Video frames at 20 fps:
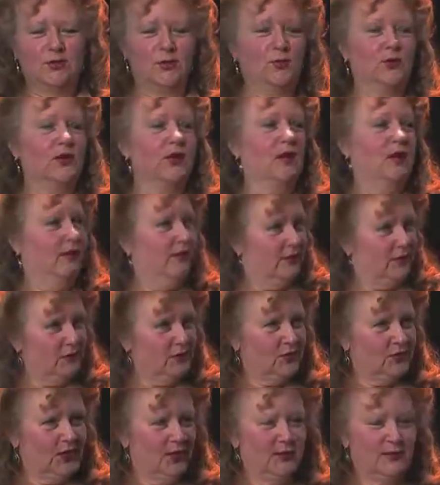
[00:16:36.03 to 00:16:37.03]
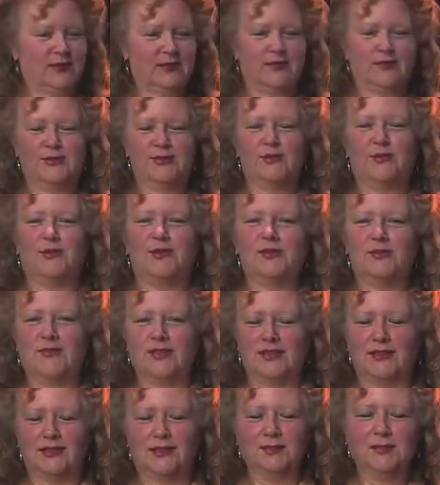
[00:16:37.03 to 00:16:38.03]
go to college, that was our source of
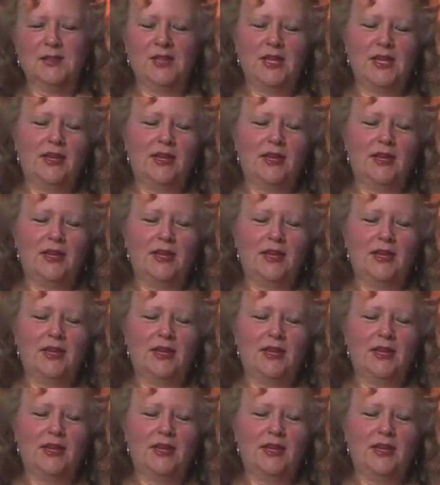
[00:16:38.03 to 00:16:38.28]
income.